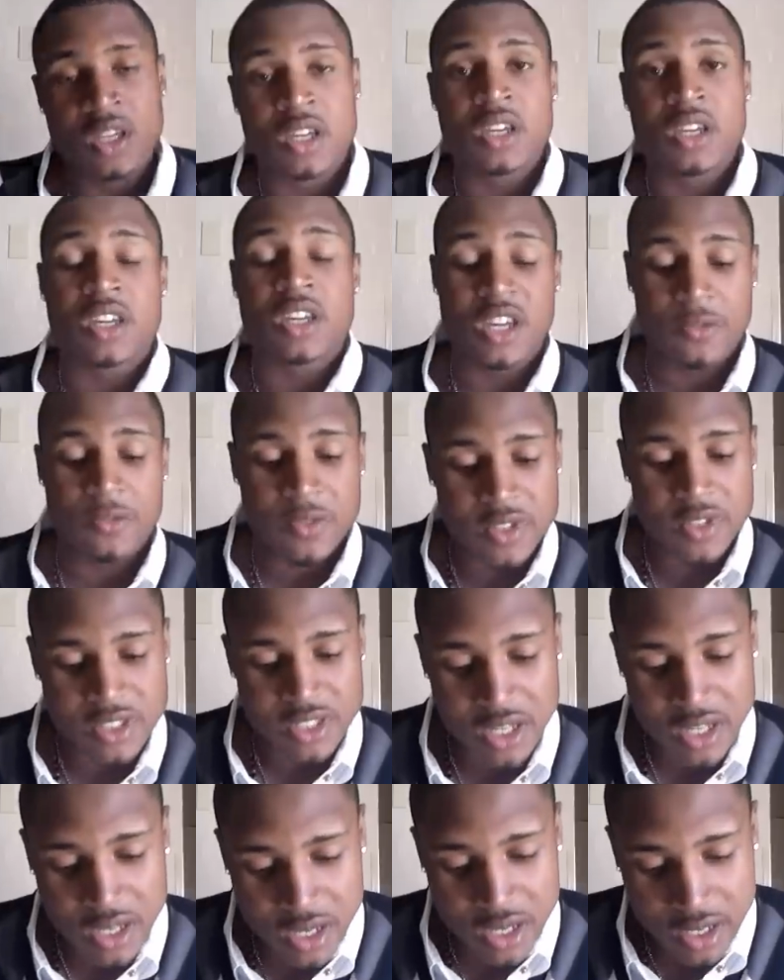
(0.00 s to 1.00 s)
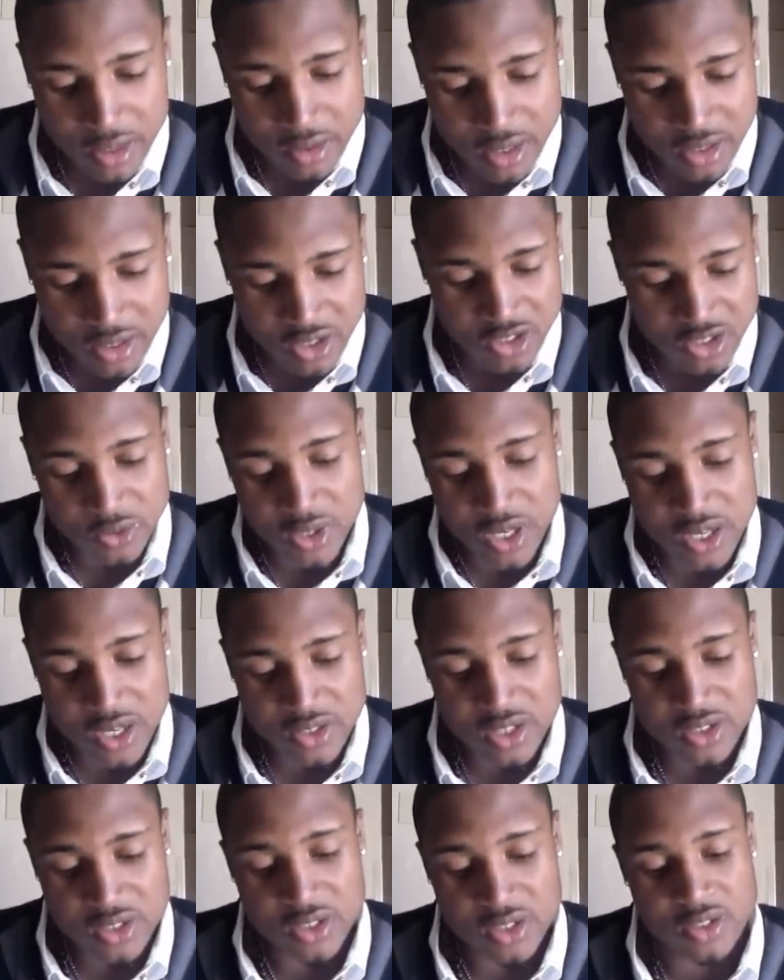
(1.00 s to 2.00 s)
Kiffin said that the
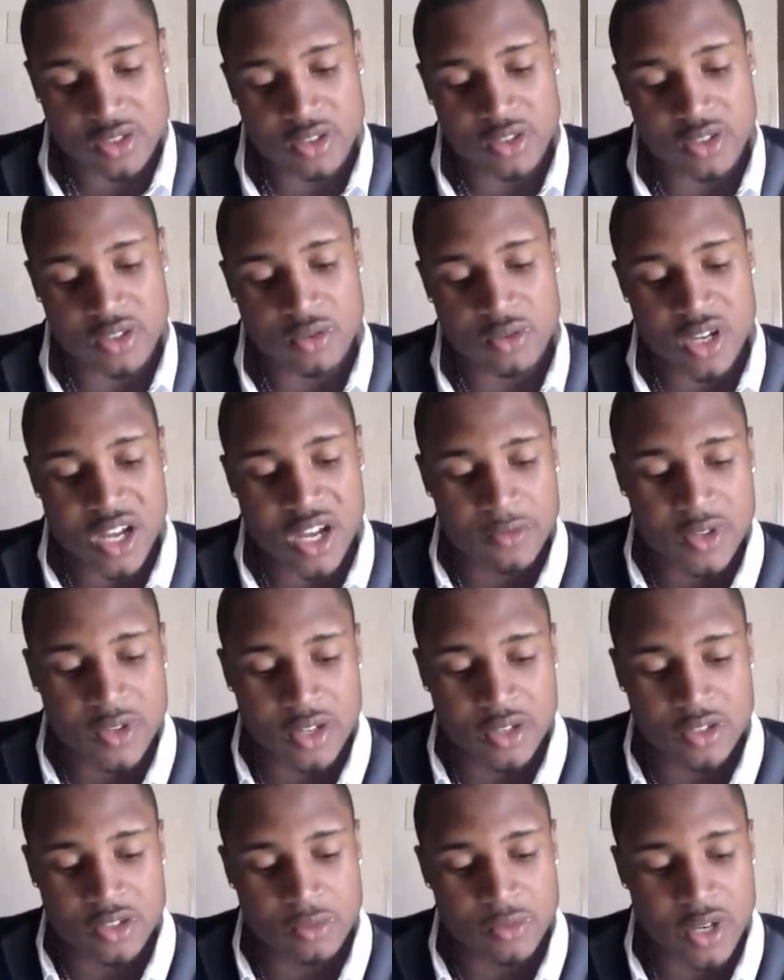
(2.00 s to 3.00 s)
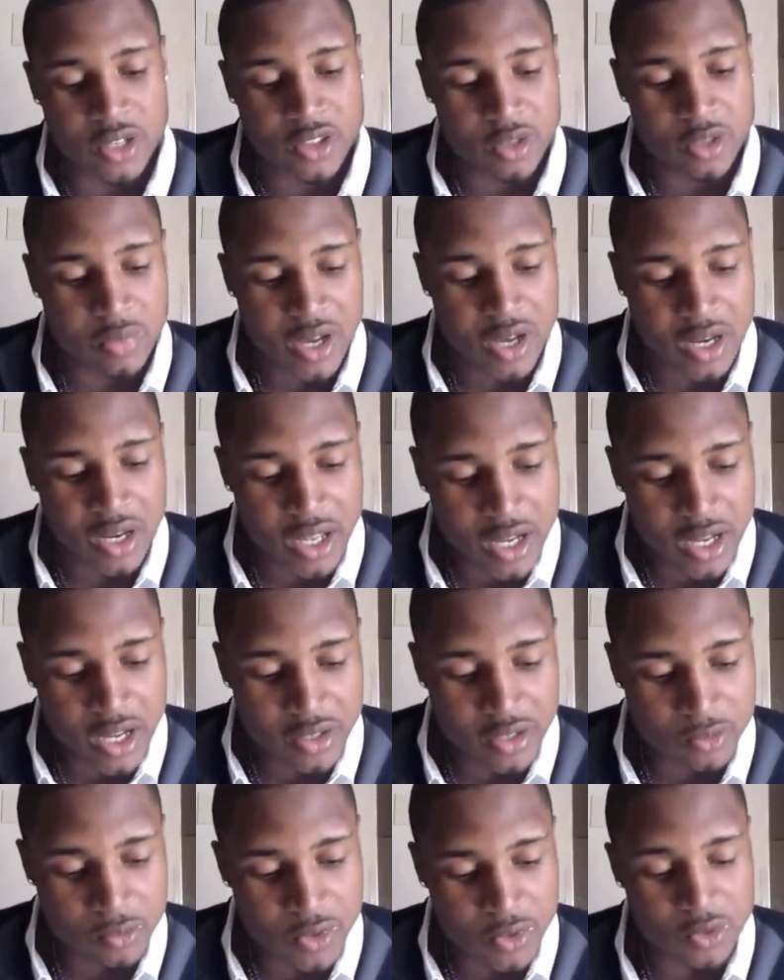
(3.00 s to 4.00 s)
transition to the new athletic director, Pat
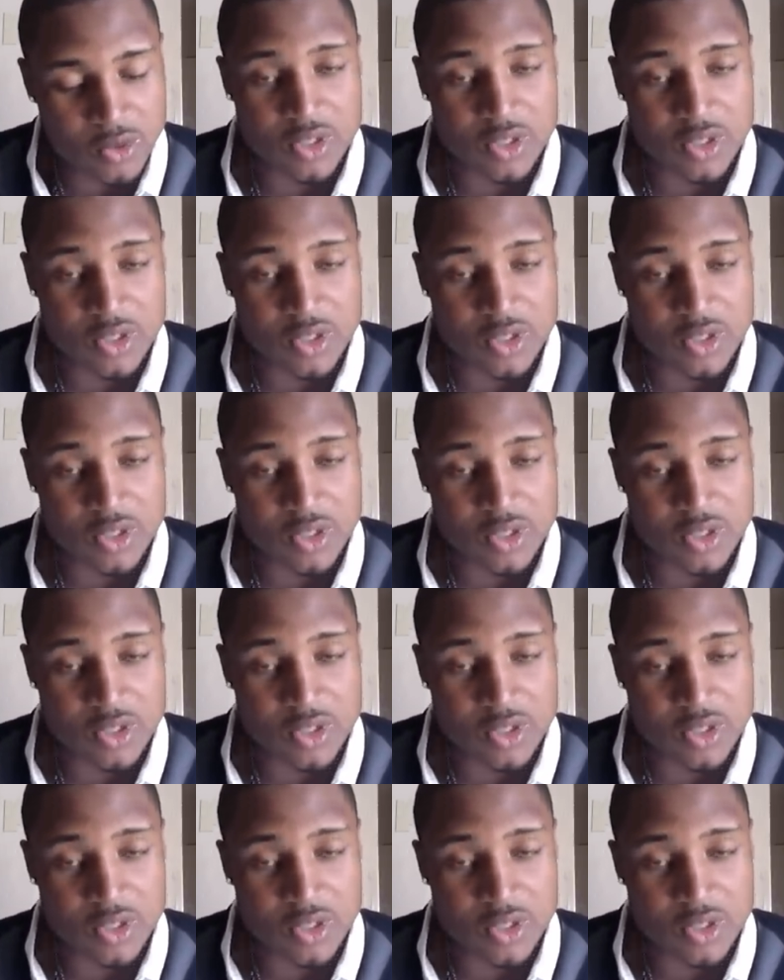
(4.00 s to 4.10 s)
Hayden,